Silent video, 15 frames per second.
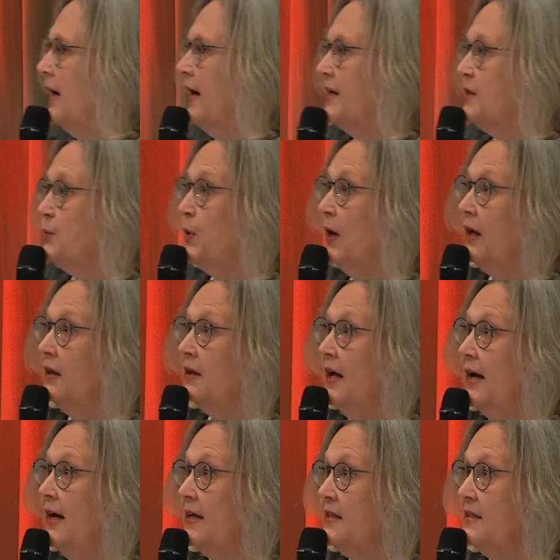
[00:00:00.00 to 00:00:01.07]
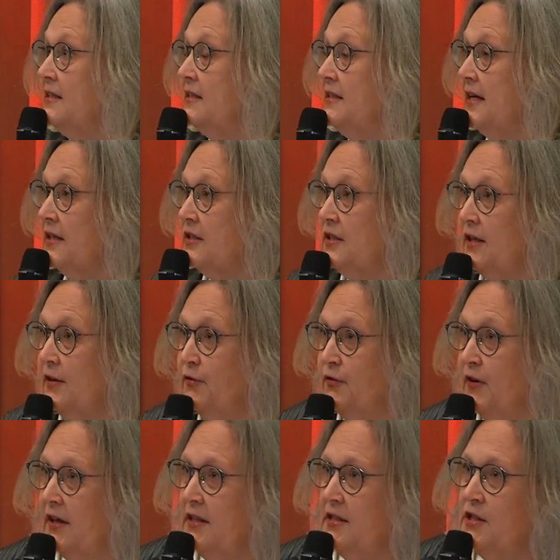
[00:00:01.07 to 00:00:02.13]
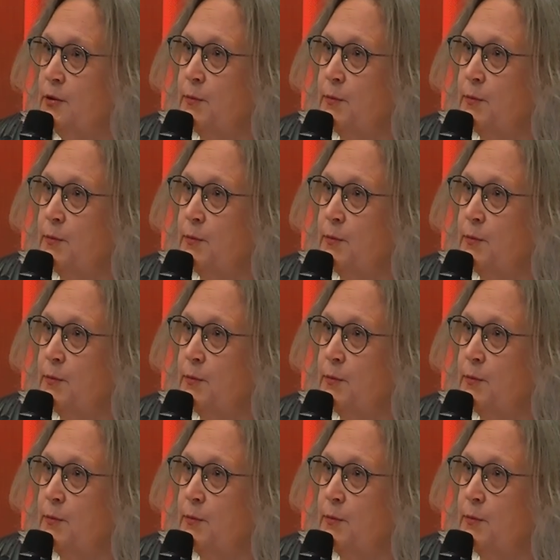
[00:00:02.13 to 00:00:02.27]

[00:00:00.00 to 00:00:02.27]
as well as it actually fights